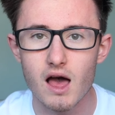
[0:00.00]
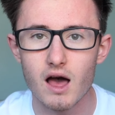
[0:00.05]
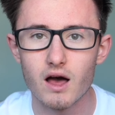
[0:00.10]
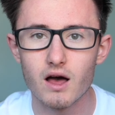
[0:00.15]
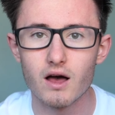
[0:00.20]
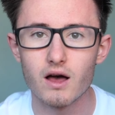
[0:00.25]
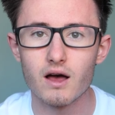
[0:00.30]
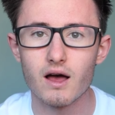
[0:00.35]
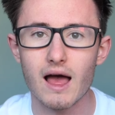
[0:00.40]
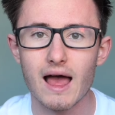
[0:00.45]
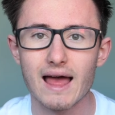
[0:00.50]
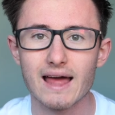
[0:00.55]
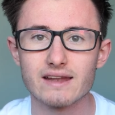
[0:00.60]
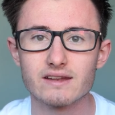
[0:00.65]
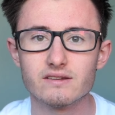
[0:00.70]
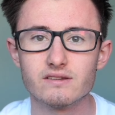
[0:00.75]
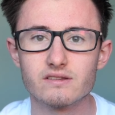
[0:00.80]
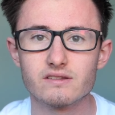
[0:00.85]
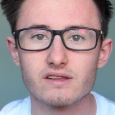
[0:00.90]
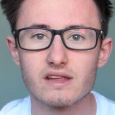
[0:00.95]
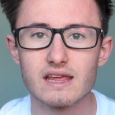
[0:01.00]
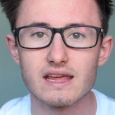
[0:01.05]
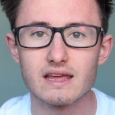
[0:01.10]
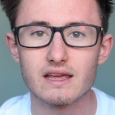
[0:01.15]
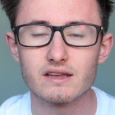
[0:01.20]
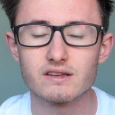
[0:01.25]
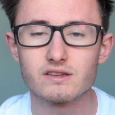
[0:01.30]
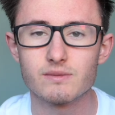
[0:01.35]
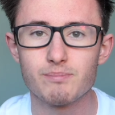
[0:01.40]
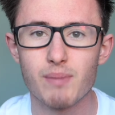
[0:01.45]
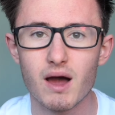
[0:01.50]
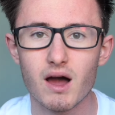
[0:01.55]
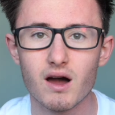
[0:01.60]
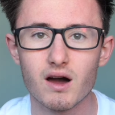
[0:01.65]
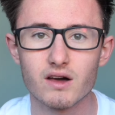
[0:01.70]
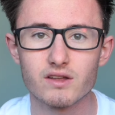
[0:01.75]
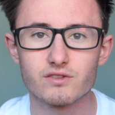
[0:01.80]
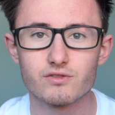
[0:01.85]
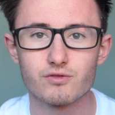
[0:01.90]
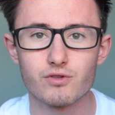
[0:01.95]
and it
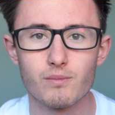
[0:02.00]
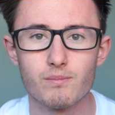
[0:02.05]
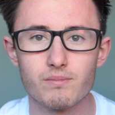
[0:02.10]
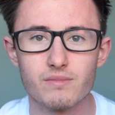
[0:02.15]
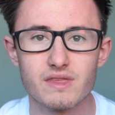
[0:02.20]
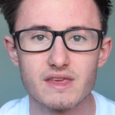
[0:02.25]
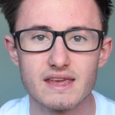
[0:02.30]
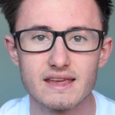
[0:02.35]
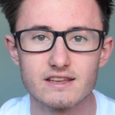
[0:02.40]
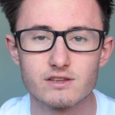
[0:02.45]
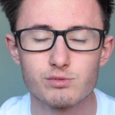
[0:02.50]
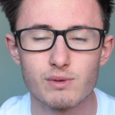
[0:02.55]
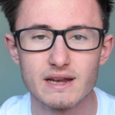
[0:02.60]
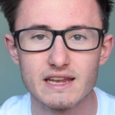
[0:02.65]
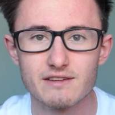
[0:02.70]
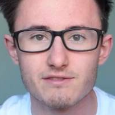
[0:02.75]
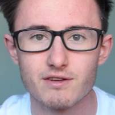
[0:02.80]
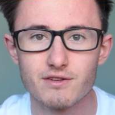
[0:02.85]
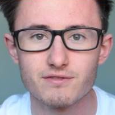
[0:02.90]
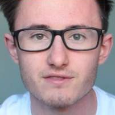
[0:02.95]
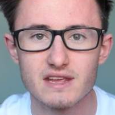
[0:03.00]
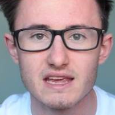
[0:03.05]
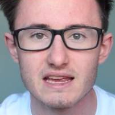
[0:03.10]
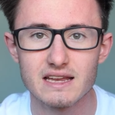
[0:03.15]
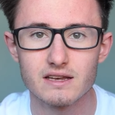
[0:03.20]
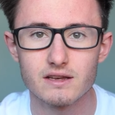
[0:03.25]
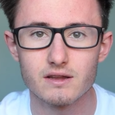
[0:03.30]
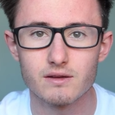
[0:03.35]
departs from the 2015